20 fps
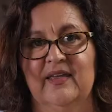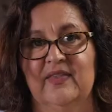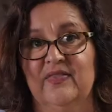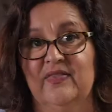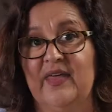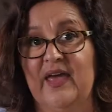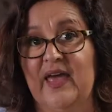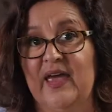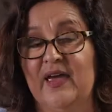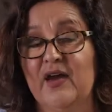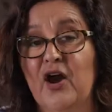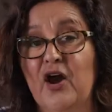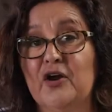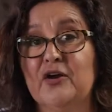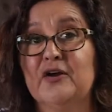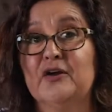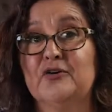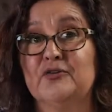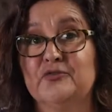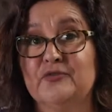They are
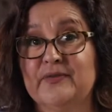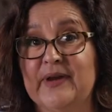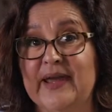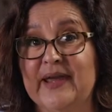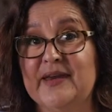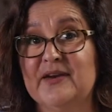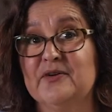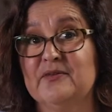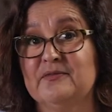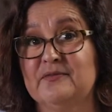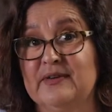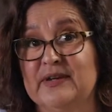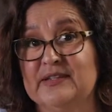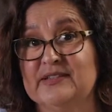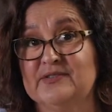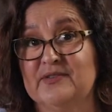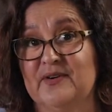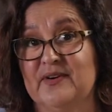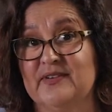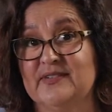a great
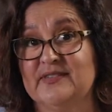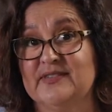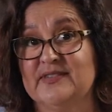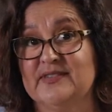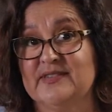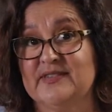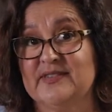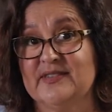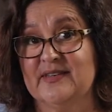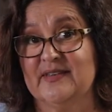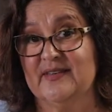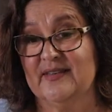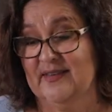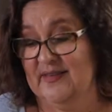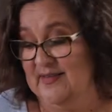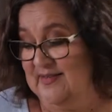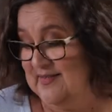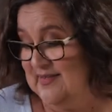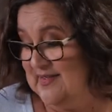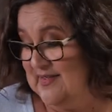resource.
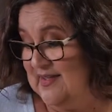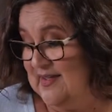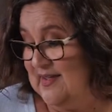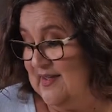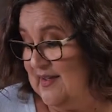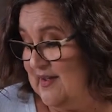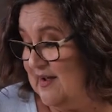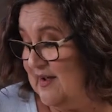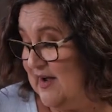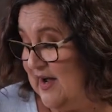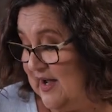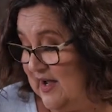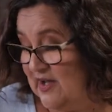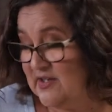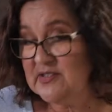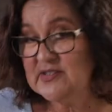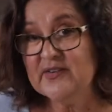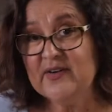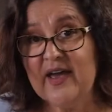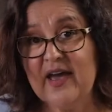I
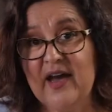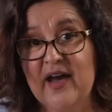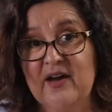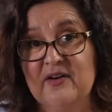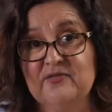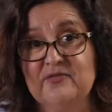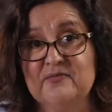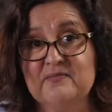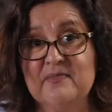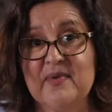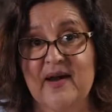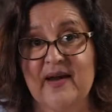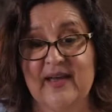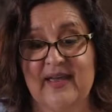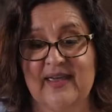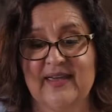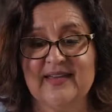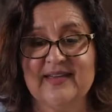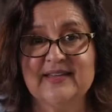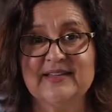also have
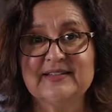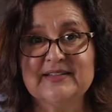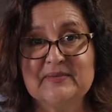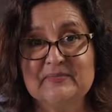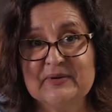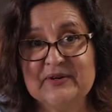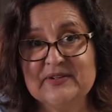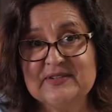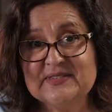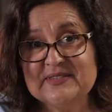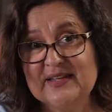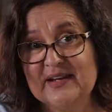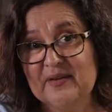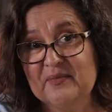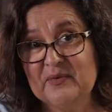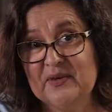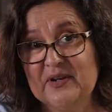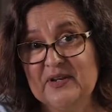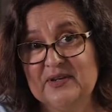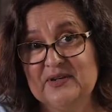my clippers that I'm
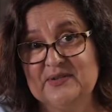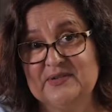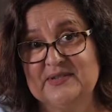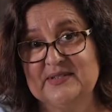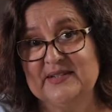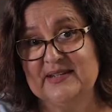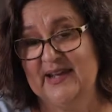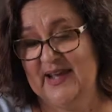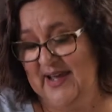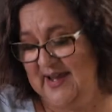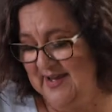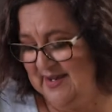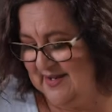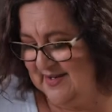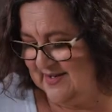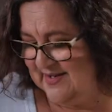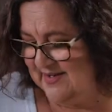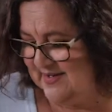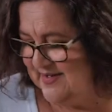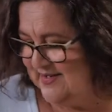going to use today
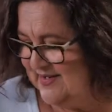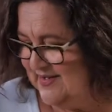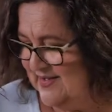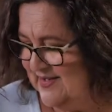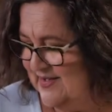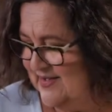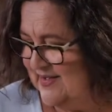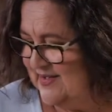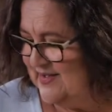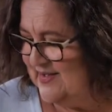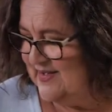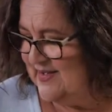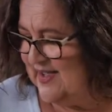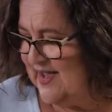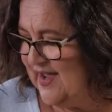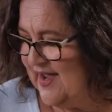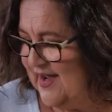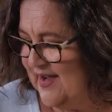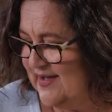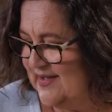
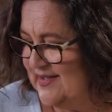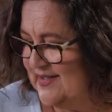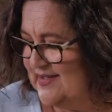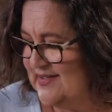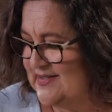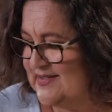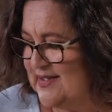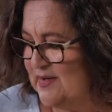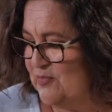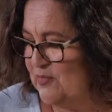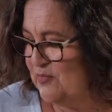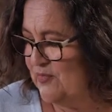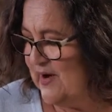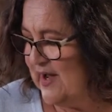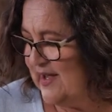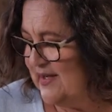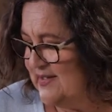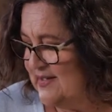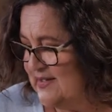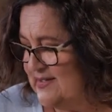and some
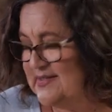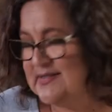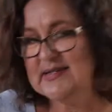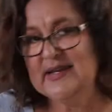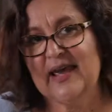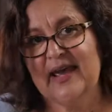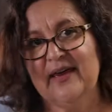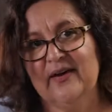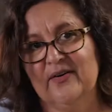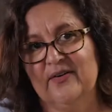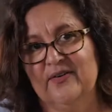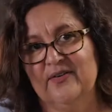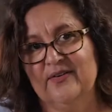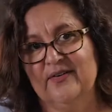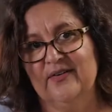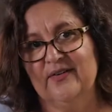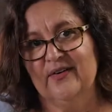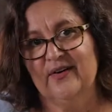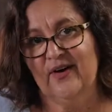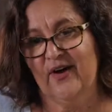red tail
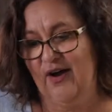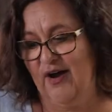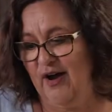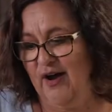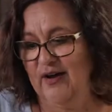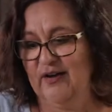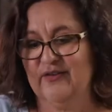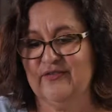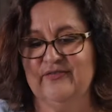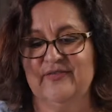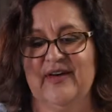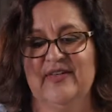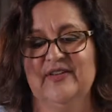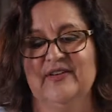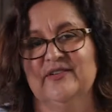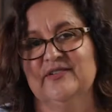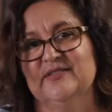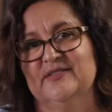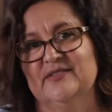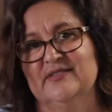hawk
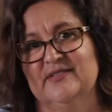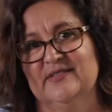feathers.